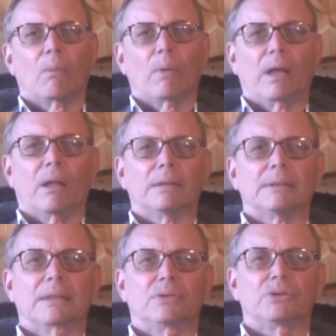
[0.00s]
Well, it
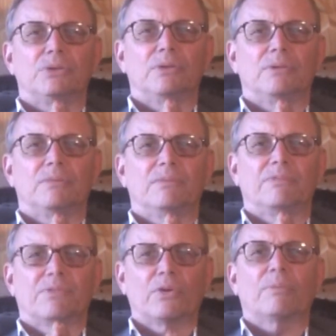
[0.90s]
tells you to
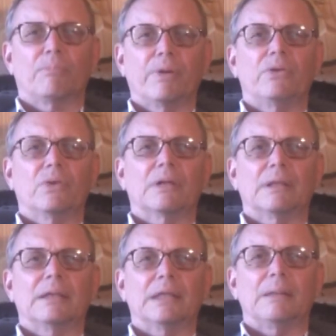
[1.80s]
first bring your
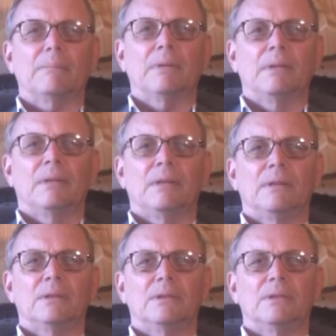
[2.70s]
claim
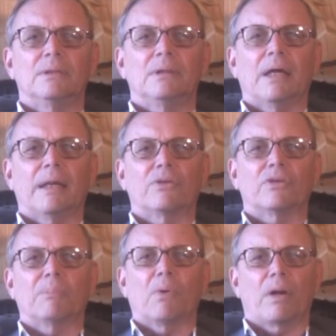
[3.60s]
against
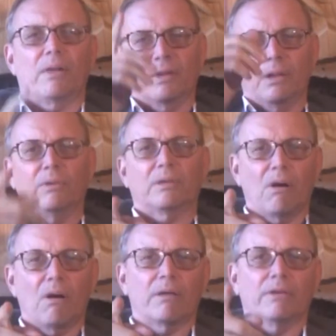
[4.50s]
the party the Coast
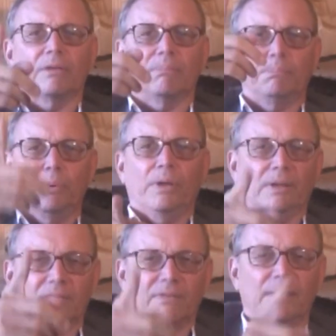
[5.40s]
Guard is
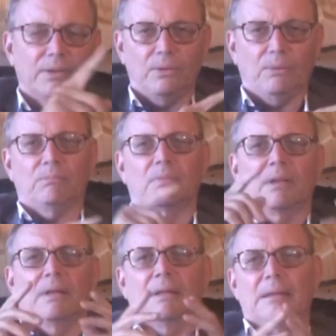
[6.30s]
pointing its finger to.
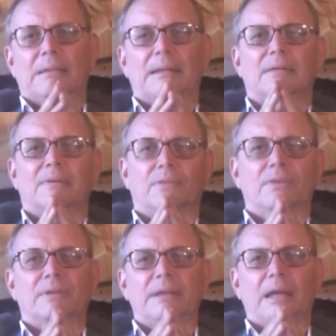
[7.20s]
That's the
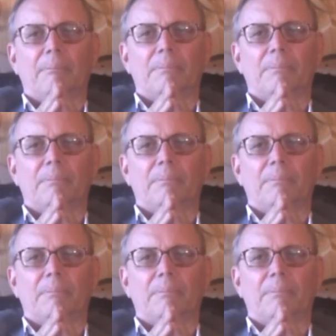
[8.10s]
first step.